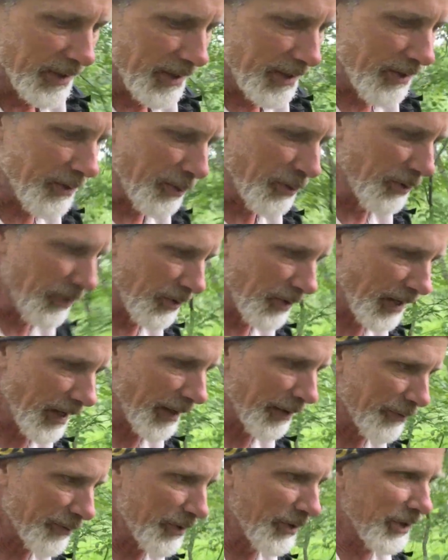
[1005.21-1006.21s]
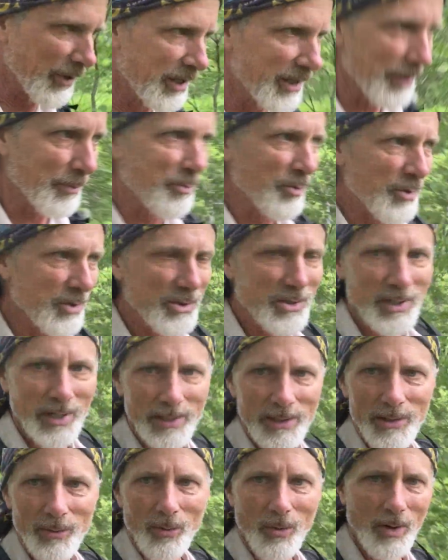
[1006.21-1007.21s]
cool. I really
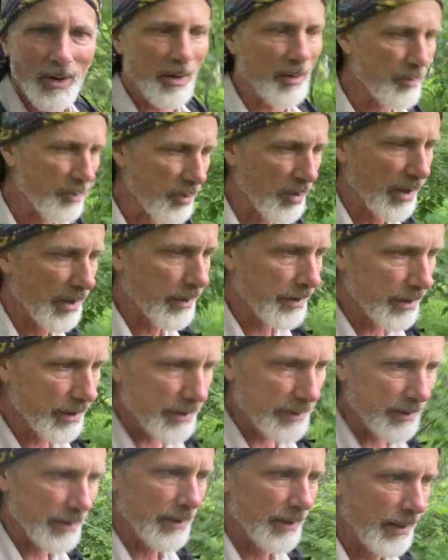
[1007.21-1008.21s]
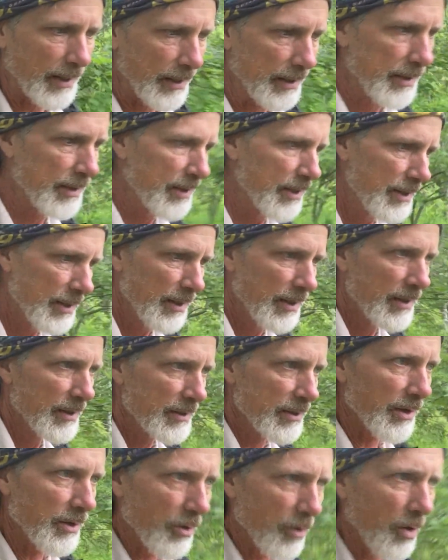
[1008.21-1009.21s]
appreciate the water, Brett. Thanks a lot. So